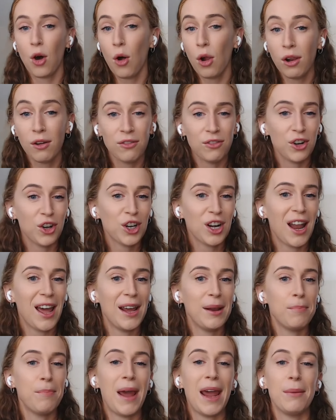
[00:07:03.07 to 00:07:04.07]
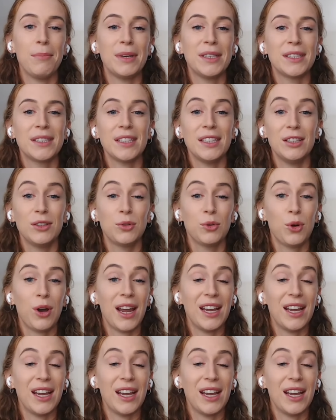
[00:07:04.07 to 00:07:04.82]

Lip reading: all of your client payments into